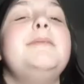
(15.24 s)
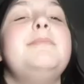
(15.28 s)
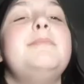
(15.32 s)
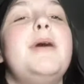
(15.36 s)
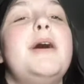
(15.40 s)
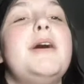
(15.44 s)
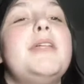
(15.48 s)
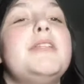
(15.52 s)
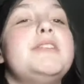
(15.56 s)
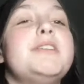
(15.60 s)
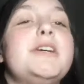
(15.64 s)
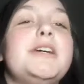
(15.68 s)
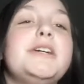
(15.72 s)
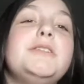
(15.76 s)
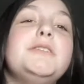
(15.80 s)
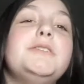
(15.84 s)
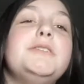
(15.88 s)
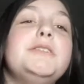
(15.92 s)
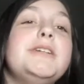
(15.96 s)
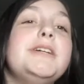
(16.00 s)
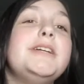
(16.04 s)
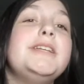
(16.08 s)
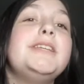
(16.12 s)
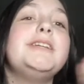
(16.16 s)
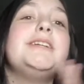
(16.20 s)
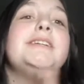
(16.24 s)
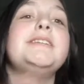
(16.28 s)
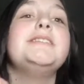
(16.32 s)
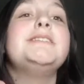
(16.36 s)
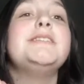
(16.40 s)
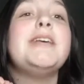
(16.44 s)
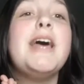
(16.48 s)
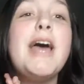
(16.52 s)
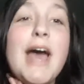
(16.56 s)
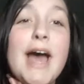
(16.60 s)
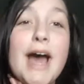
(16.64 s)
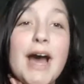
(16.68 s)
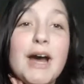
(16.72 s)
by the title, it is
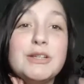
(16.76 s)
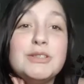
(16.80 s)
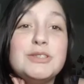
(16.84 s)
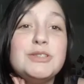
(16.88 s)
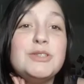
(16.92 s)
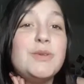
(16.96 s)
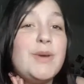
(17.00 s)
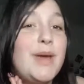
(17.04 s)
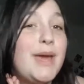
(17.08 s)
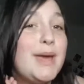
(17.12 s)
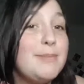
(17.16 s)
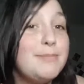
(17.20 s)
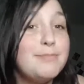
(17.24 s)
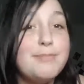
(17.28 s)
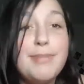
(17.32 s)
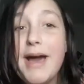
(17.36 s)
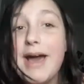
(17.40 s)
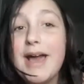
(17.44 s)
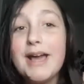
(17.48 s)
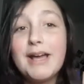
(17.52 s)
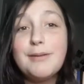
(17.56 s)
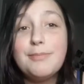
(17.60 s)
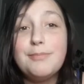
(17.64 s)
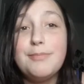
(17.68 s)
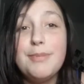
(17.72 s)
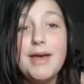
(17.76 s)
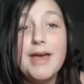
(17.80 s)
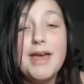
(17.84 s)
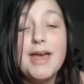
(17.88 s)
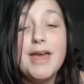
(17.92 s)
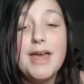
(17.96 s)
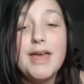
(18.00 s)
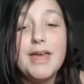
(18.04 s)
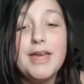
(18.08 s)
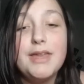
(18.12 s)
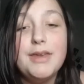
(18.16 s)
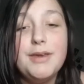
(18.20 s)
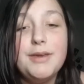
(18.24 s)
how to do a back
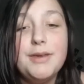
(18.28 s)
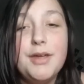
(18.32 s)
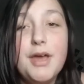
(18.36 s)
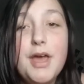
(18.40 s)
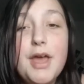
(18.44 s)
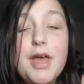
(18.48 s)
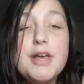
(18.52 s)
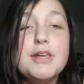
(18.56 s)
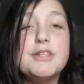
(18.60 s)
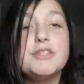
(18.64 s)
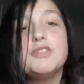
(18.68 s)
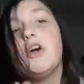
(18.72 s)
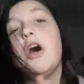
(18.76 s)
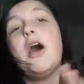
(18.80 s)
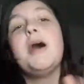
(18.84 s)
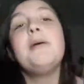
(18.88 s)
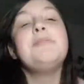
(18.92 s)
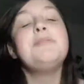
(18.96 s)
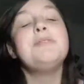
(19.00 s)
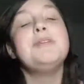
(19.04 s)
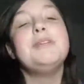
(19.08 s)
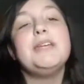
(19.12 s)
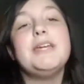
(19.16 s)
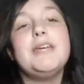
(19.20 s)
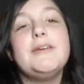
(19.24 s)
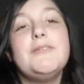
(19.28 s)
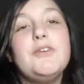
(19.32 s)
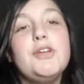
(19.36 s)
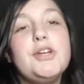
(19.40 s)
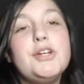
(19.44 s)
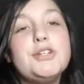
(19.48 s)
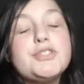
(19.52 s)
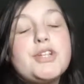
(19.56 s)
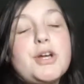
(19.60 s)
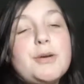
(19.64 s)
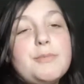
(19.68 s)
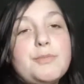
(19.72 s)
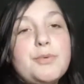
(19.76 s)
bend. So I'm going to give you an
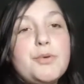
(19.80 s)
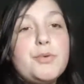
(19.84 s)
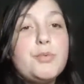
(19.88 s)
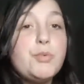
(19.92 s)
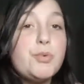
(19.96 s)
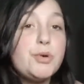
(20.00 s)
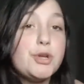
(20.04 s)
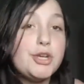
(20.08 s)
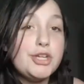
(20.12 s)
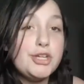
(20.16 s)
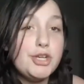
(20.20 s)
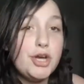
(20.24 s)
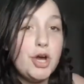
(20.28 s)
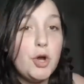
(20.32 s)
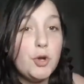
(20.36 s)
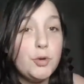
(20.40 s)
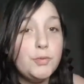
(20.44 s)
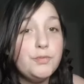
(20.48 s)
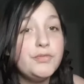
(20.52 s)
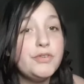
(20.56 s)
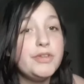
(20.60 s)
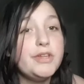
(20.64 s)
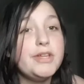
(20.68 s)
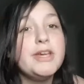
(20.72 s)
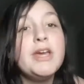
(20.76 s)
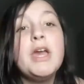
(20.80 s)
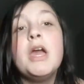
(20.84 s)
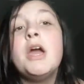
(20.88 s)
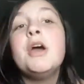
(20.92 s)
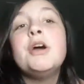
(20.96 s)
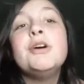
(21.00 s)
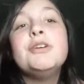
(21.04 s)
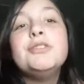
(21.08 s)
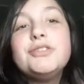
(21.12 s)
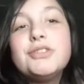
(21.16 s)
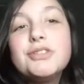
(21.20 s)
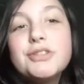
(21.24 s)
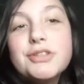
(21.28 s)
example of what it hopefully
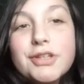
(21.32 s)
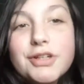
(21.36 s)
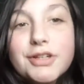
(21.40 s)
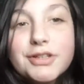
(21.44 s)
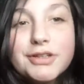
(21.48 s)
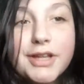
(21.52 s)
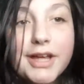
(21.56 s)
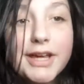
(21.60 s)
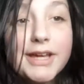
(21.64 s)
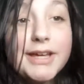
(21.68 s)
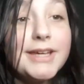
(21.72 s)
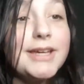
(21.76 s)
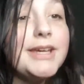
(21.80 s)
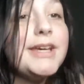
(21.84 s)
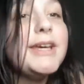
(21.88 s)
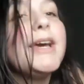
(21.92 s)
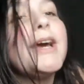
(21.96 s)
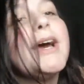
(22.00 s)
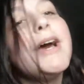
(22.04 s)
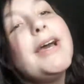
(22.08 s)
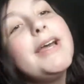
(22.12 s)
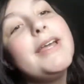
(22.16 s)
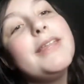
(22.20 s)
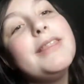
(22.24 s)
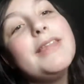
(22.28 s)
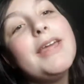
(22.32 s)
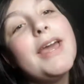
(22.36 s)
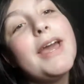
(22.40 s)
should look like in the